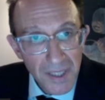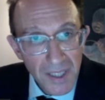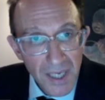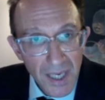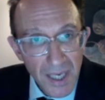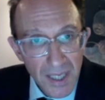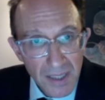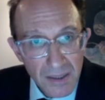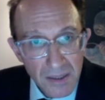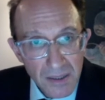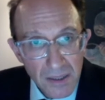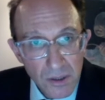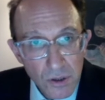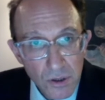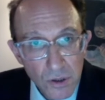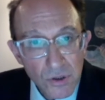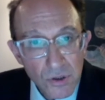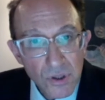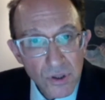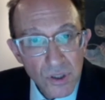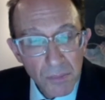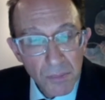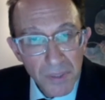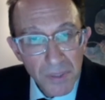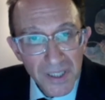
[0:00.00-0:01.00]
constant. So
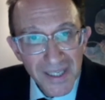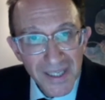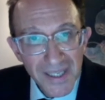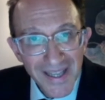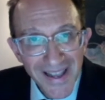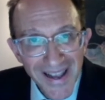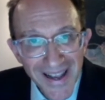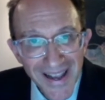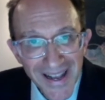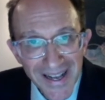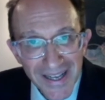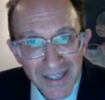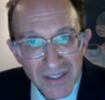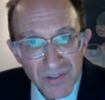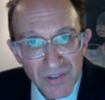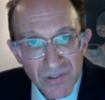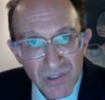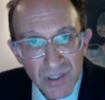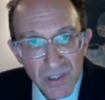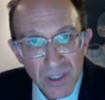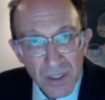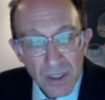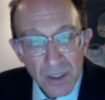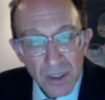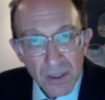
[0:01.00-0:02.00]
somebody has
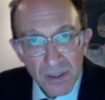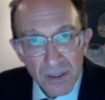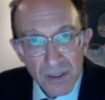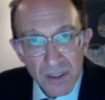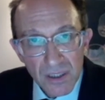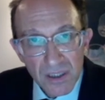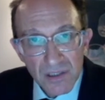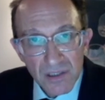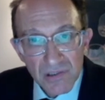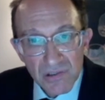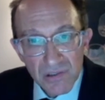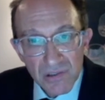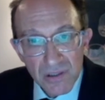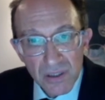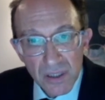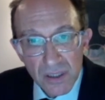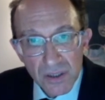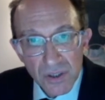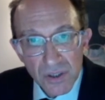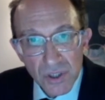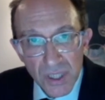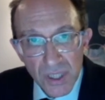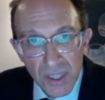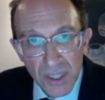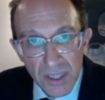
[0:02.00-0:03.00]
these
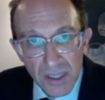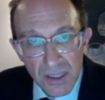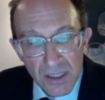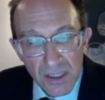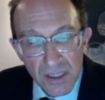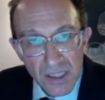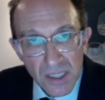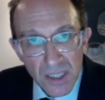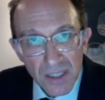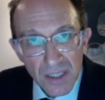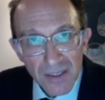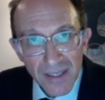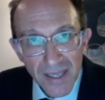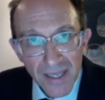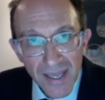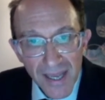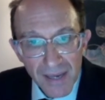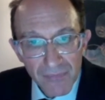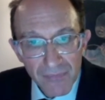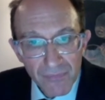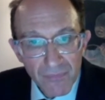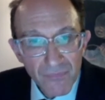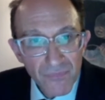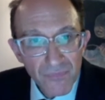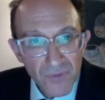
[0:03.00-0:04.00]
genes, they have
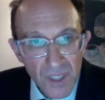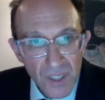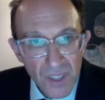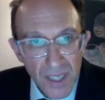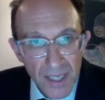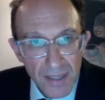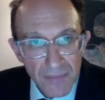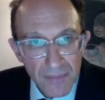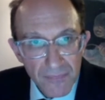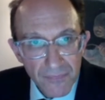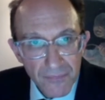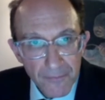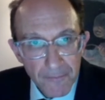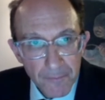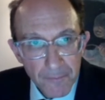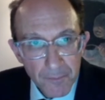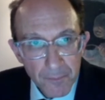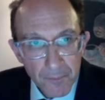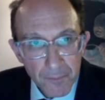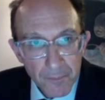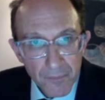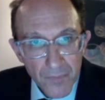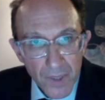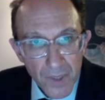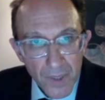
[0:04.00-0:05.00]
them for
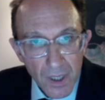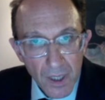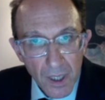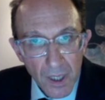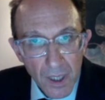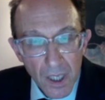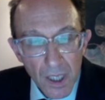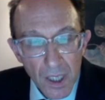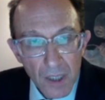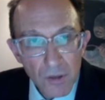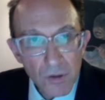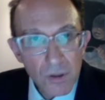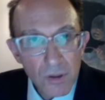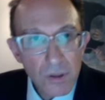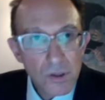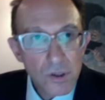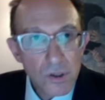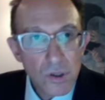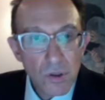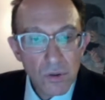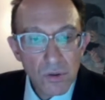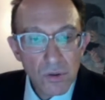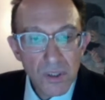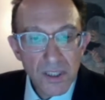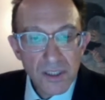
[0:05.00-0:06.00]
life. So
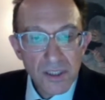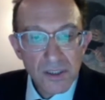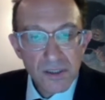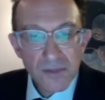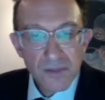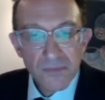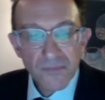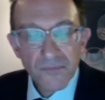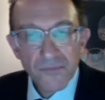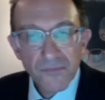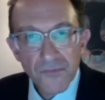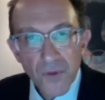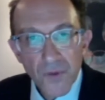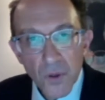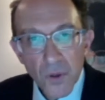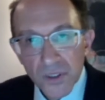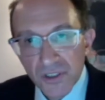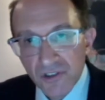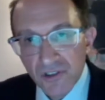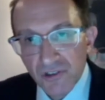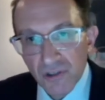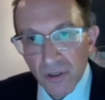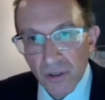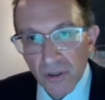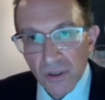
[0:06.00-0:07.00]
let's focus
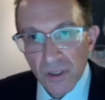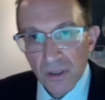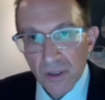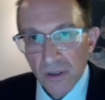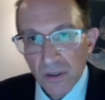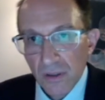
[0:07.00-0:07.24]
on,